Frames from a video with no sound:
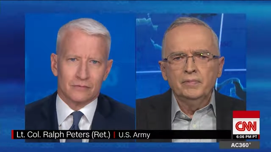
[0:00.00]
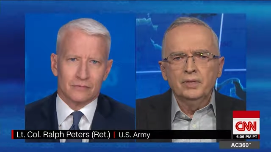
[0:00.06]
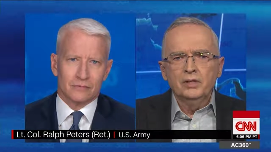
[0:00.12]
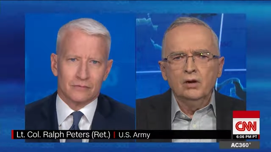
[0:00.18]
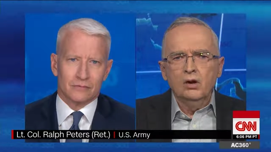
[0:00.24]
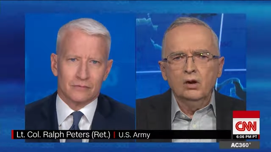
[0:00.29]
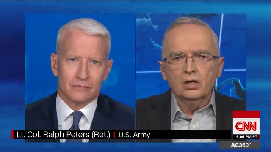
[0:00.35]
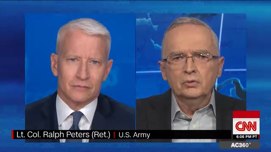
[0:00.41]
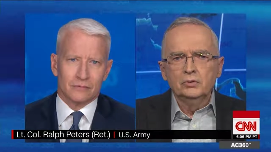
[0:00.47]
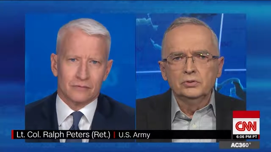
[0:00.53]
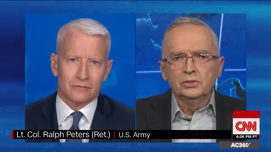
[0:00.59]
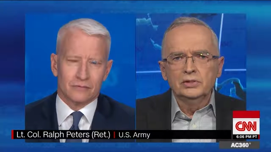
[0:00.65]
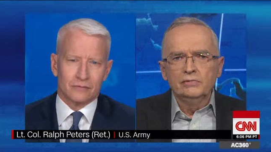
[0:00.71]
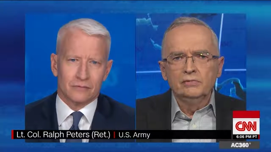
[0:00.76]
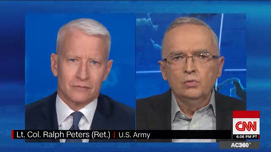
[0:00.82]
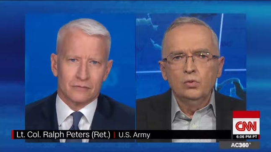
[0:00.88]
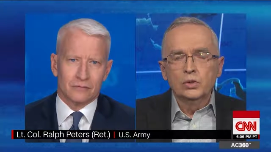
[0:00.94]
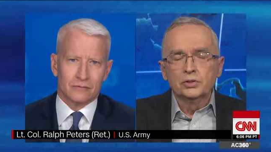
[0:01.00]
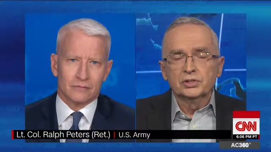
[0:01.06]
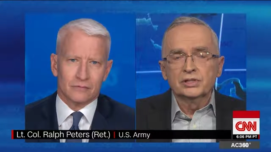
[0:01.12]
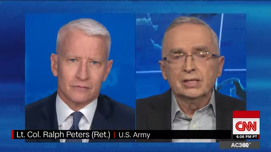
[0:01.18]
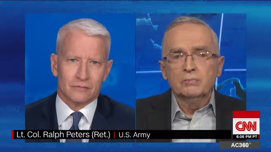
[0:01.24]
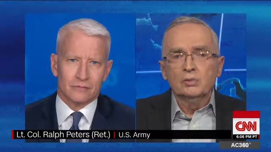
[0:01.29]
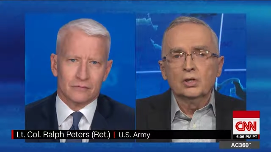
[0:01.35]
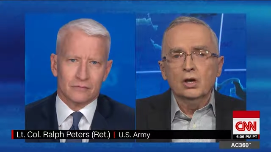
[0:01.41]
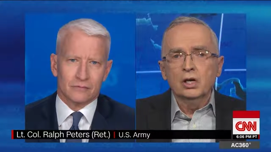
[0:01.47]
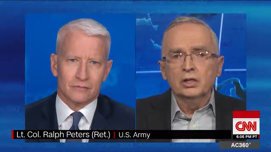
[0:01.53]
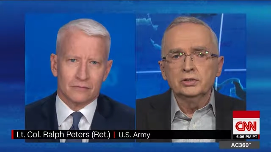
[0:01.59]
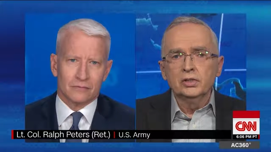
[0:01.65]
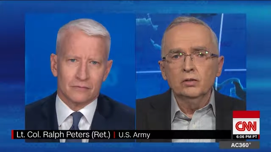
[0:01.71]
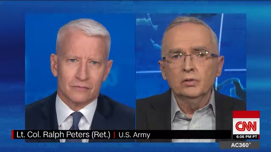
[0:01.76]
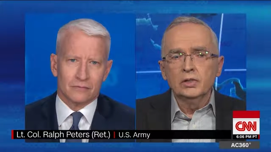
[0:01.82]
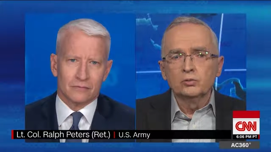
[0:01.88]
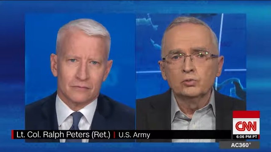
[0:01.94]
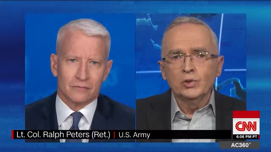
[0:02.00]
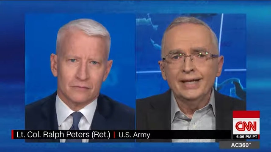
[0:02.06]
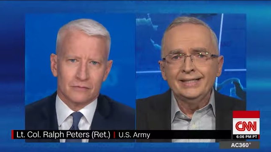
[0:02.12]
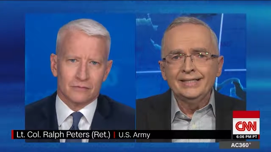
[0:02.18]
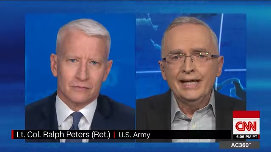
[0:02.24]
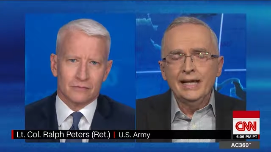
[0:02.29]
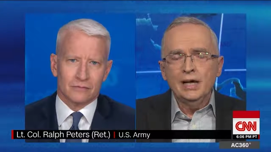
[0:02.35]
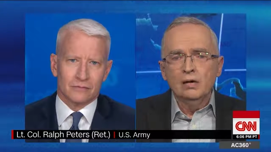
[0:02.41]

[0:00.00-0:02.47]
Speaker 1: there have been horrible civil wars. Some are ongoing right